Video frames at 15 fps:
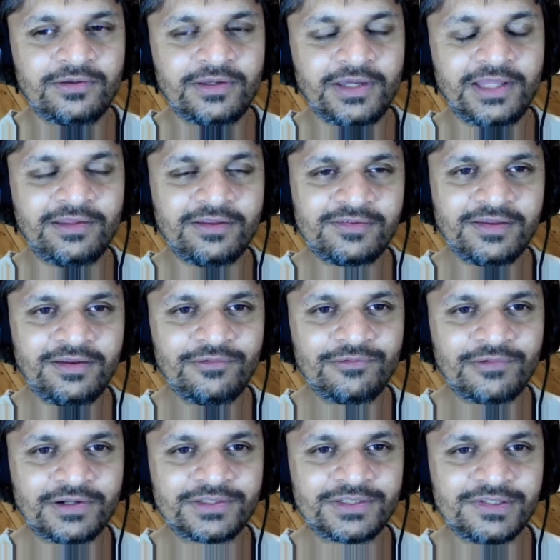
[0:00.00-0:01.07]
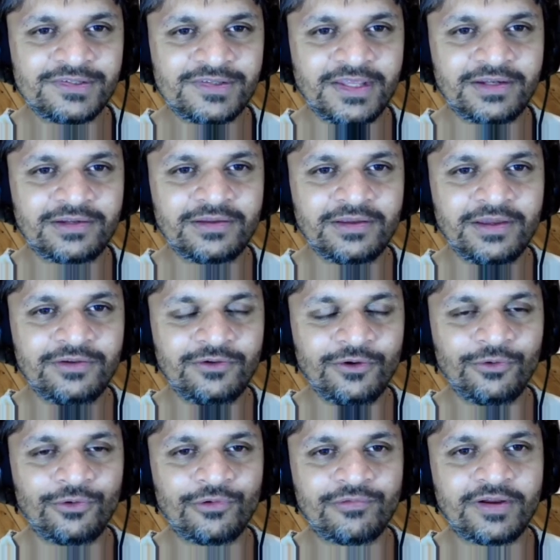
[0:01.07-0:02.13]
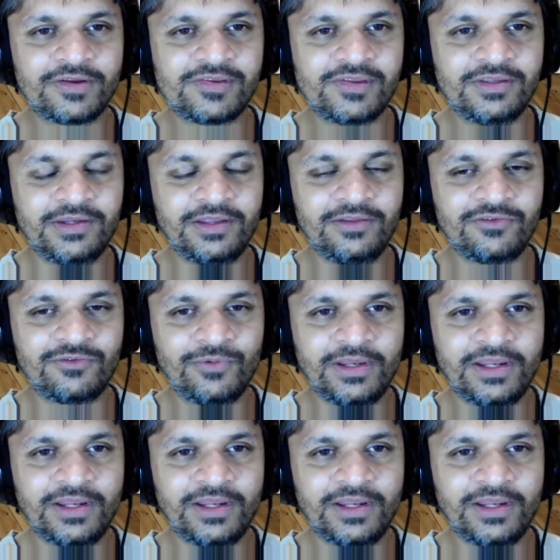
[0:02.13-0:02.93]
And the set of functions that don't grow faster than n squared